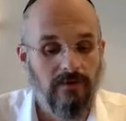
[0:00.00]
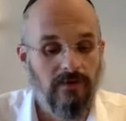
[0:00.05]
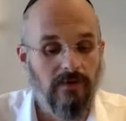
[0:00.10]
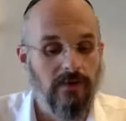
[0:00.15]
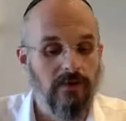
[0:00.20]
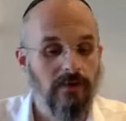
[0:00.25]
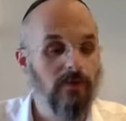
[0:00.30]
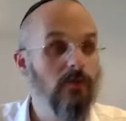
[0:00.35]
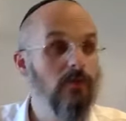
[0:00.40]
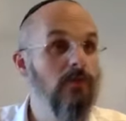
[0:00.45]

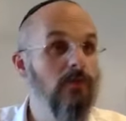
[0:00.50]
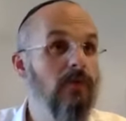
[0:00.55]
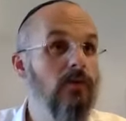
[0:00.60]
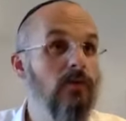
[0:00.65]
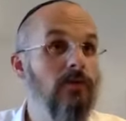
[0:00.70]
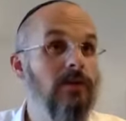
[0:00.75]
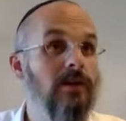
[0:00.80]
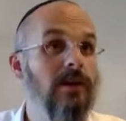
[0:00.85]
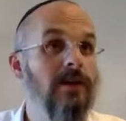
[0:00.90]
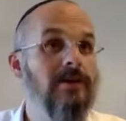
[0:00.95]
And I do a few
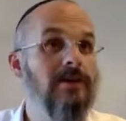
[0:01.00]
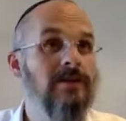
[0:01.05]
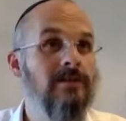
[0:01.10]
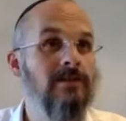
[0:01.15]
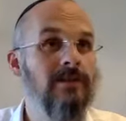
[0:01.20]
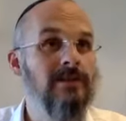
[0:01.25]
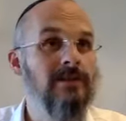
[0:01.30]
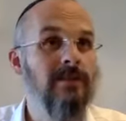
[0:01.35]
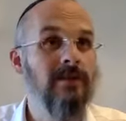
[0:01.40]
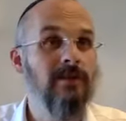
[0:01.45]
more lines and I'm
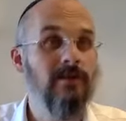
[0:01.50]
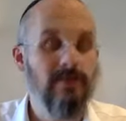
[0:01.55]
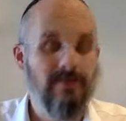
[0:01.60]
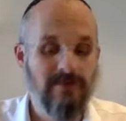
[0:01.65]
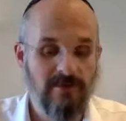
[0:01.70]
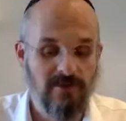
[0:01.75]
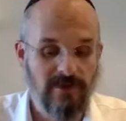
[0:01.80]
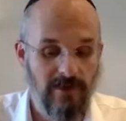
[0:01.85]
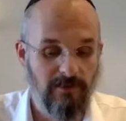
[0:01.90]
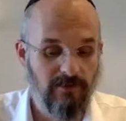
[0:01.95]
explain the rest of
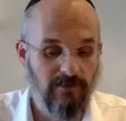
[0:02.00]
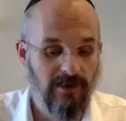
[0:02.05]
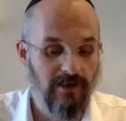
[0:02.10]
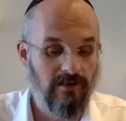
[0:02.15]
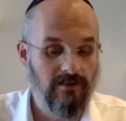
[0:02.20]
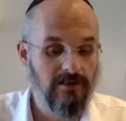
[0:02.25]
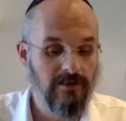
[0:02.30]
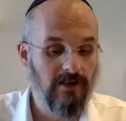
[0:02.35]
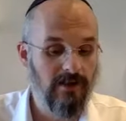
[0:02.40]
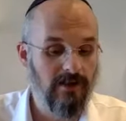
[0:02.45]
the chapter
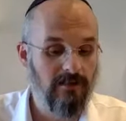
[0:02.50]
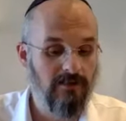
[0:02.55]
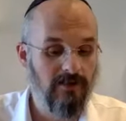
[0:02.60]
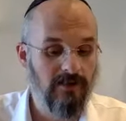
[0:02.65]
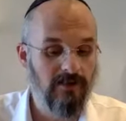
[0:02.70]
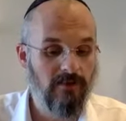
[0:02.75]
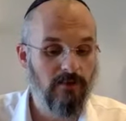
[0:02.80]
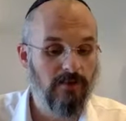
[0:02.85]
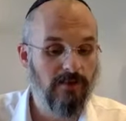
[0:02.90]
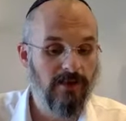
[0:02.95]
outside
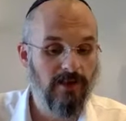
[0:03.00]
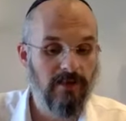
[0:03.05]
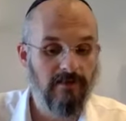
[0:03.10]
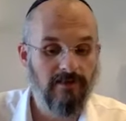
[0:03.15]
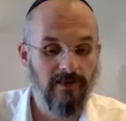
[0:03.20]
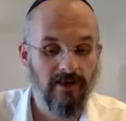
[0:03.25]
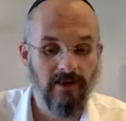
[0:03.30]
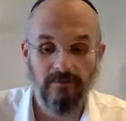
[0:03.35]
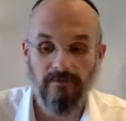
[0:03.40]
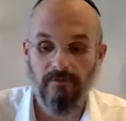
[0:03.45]
because we're running out of
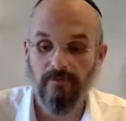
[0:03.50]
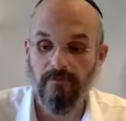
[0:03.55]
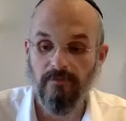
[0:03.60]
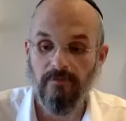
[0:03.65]
time.